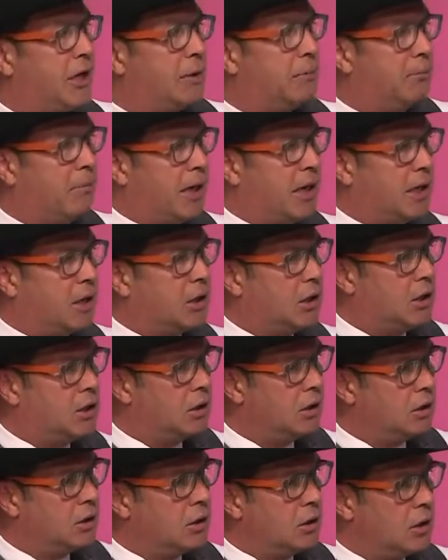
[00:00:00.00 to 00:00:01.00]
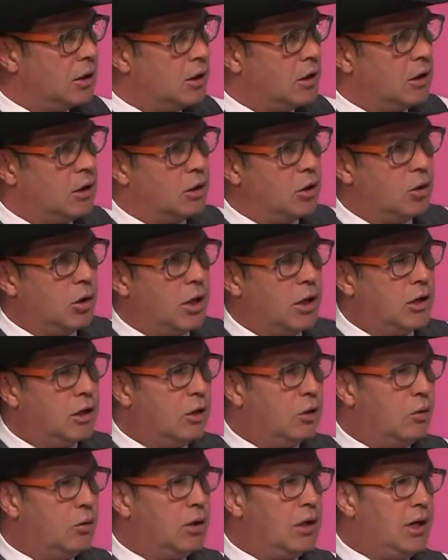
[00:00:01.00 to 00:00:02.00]
and bake. And I know, I
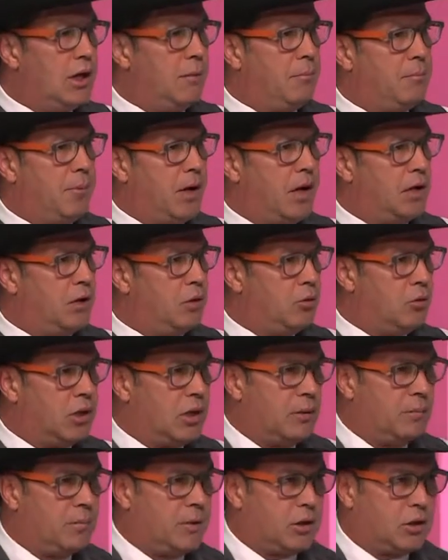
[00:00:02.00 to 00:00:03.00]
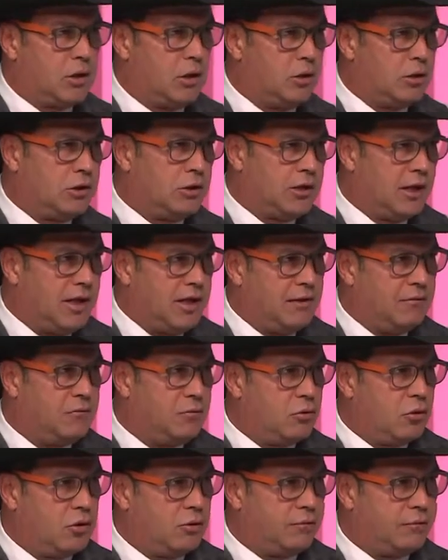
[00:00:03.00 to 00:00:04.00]
know we got, I know we got Bitcoin Dave
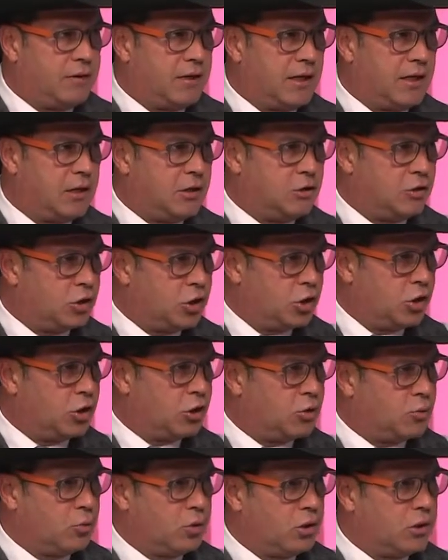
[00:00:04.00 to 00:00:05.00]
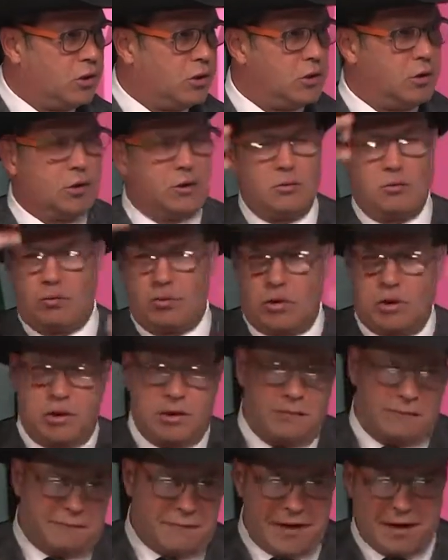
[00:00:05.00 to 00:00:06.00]
off there, and Jurg, one of the one
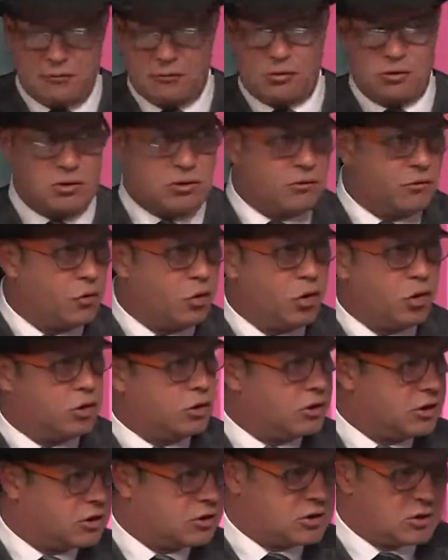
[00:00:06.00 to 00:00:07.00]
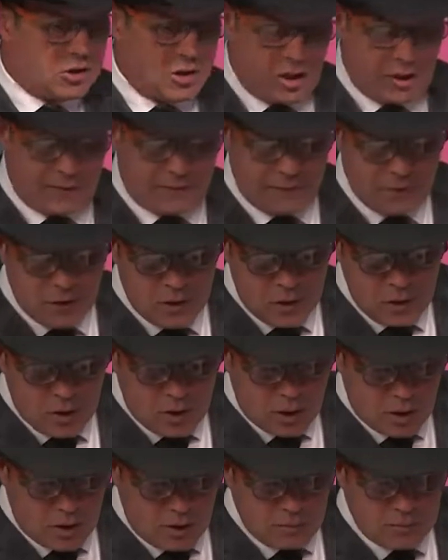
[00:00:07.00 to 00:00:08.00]
of the founders of all of this right. stuff.
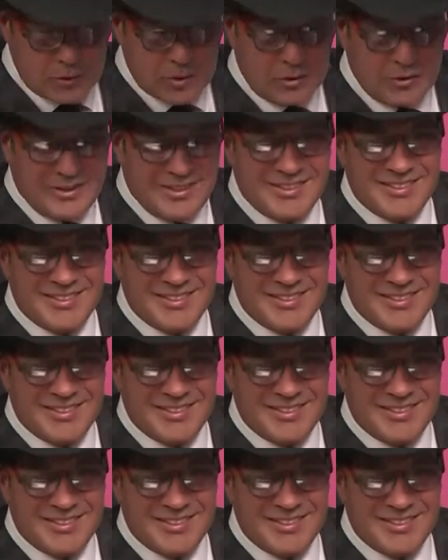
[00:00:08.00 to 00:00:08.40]
Um, so these